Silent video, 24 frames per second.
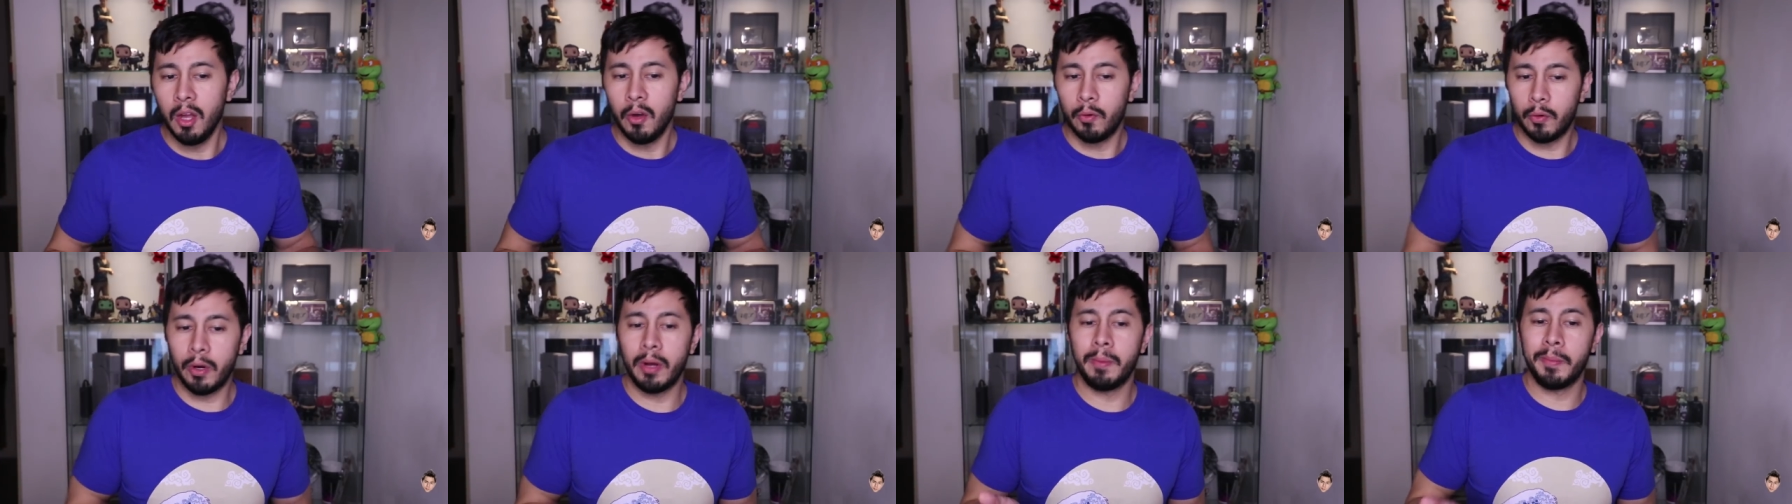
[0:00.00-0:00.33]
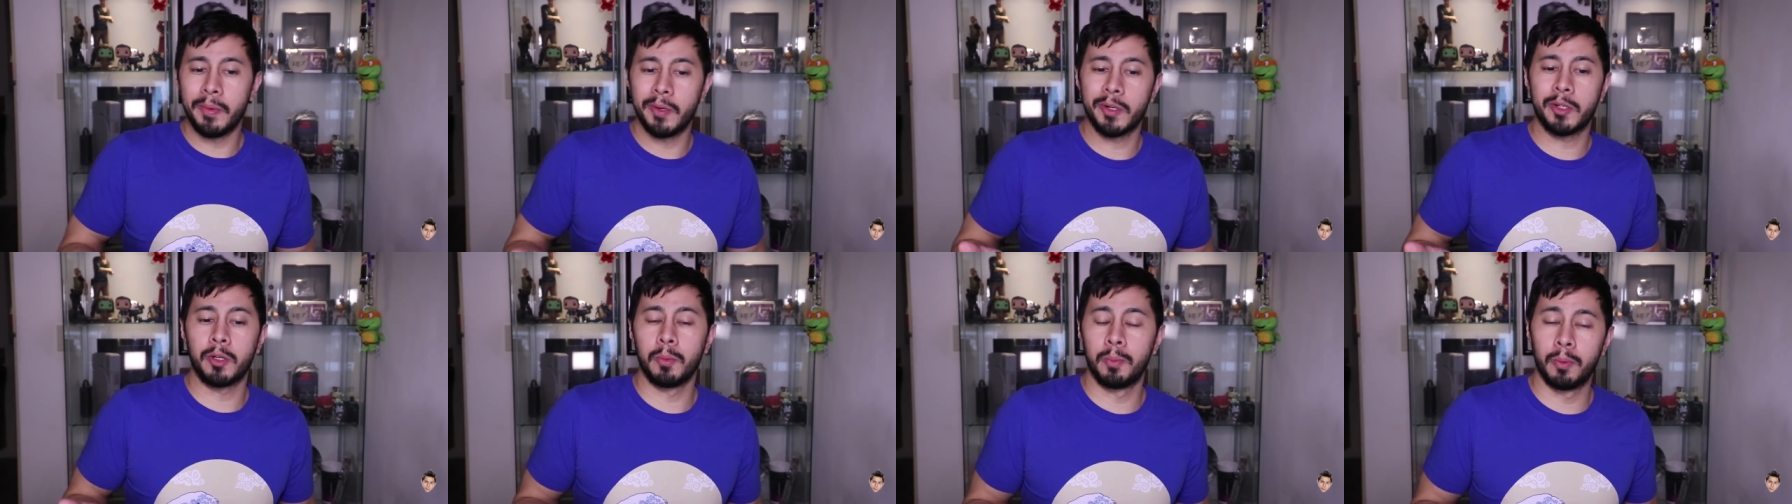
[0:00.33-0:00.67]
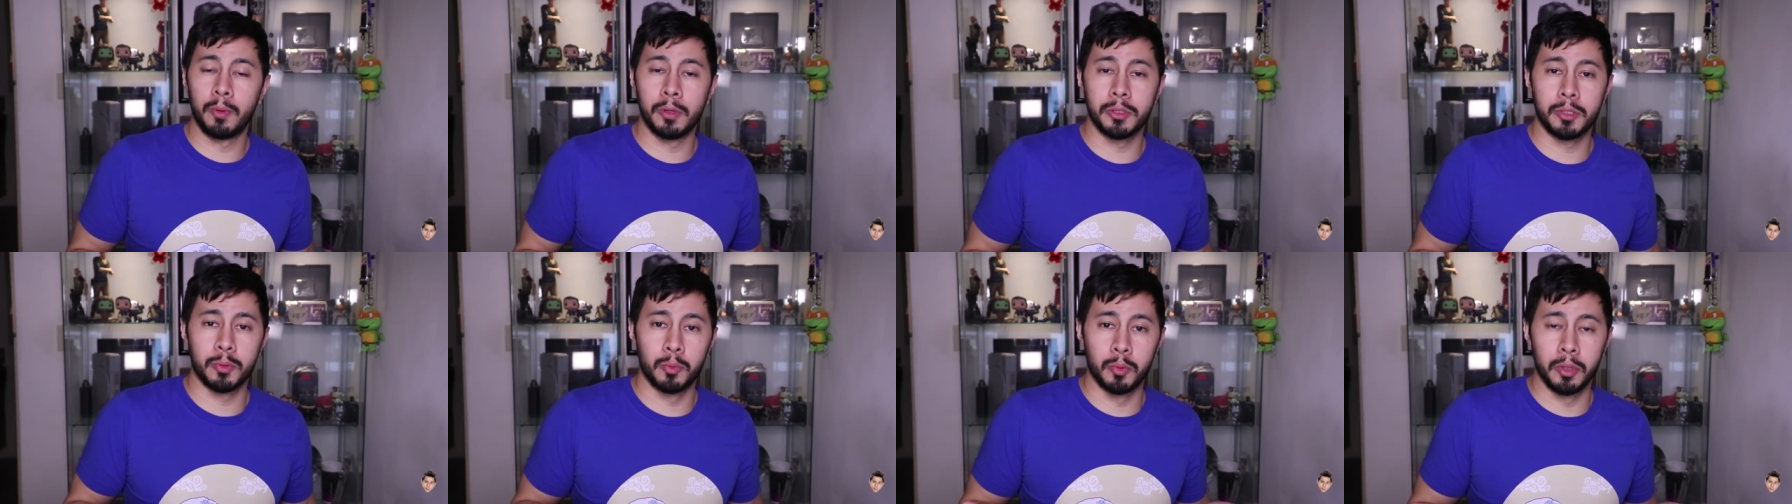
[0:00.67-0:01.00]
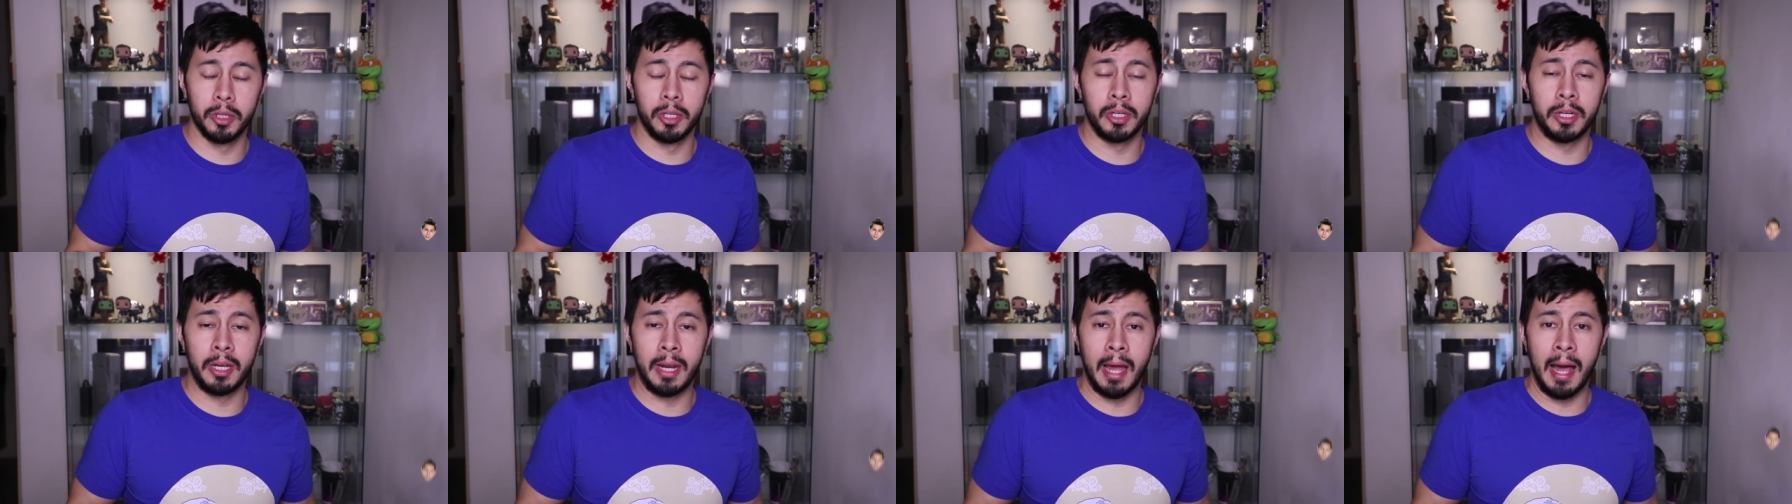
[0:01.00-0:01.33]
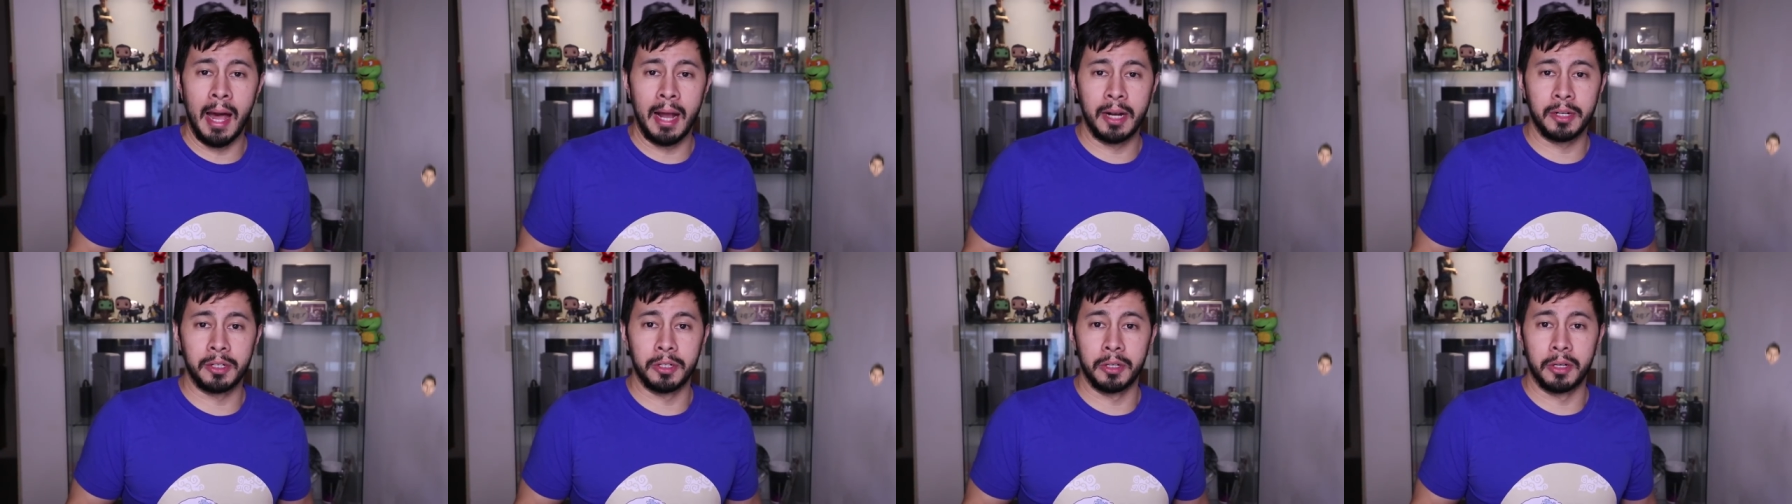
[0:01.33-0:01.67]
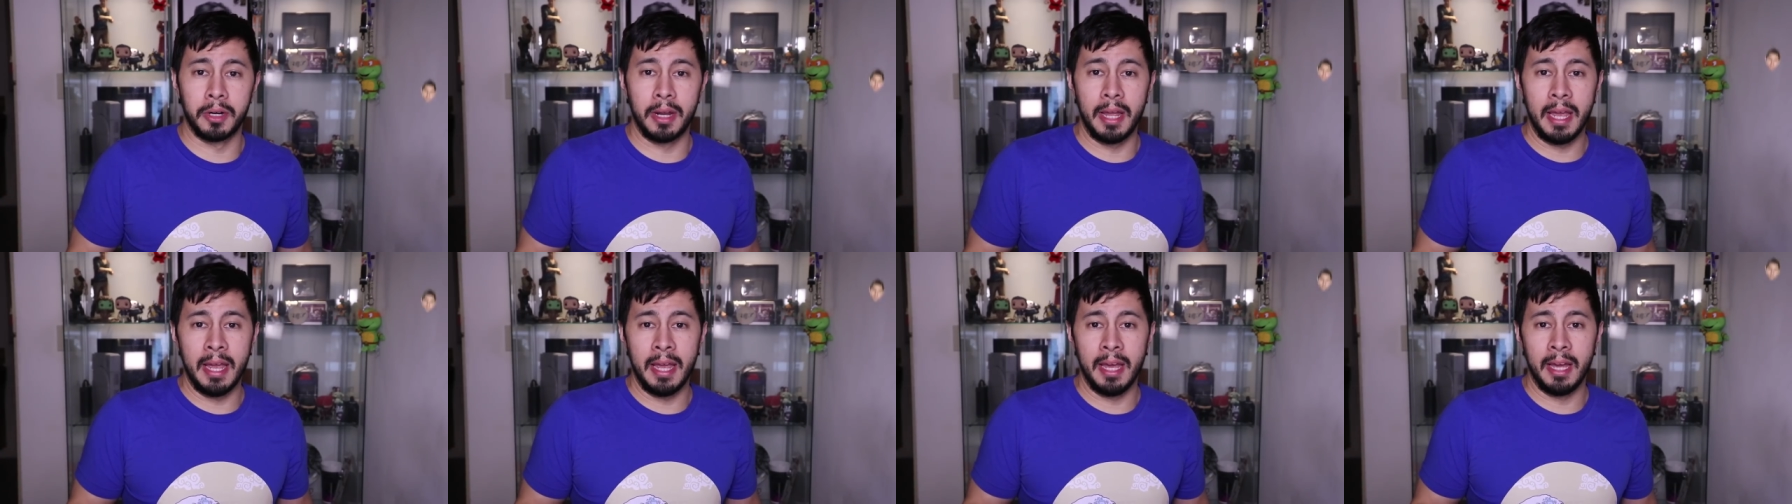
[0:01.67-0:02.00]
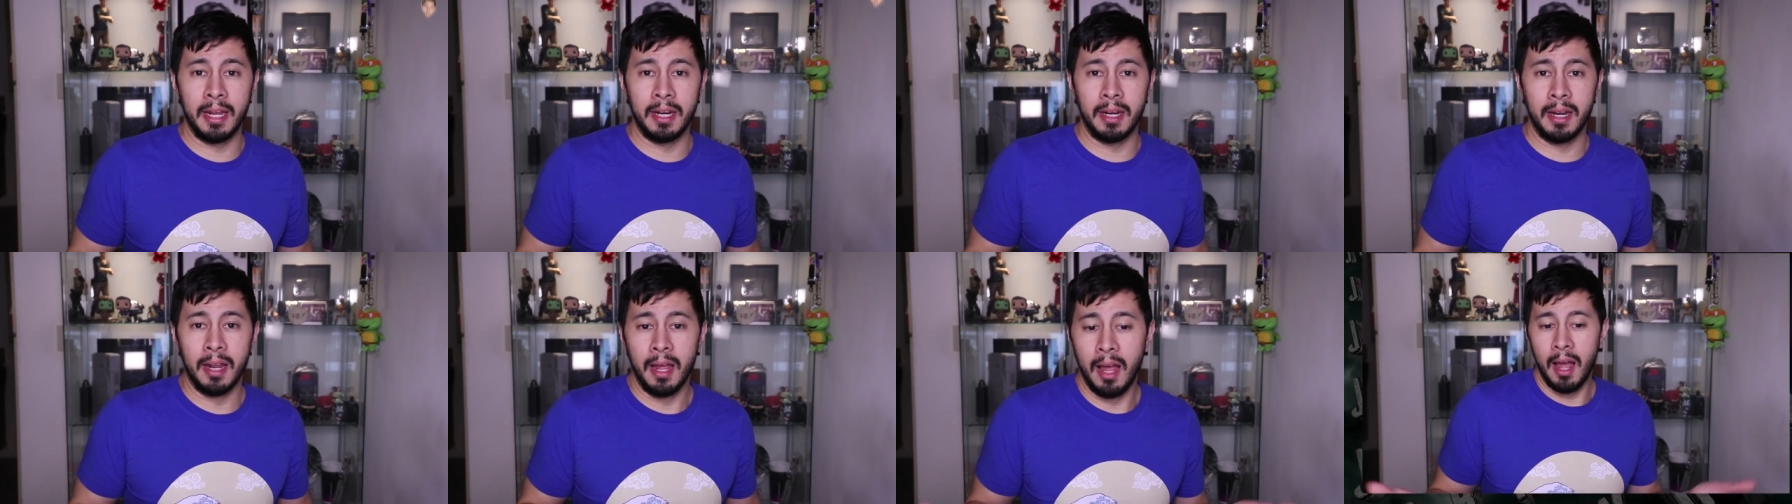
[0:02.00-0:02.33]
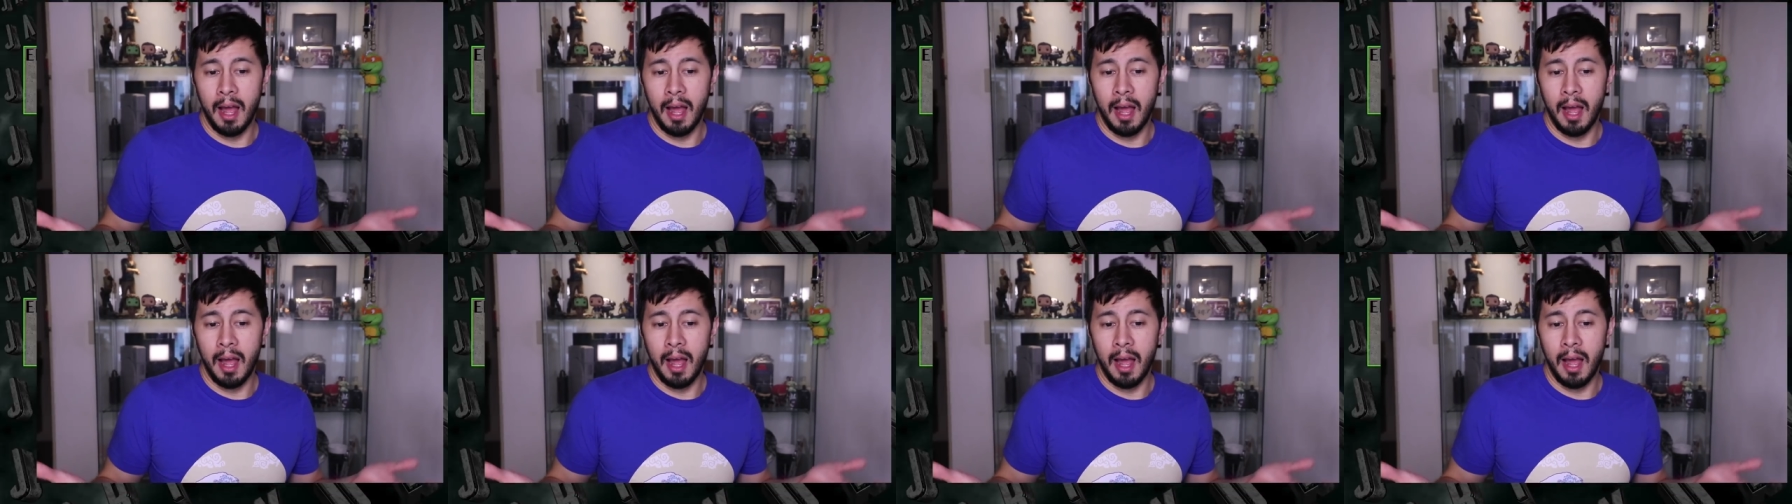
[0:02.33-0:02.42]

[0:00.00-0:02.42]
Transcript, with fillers: Ranbir Kapoor is a really good actor, and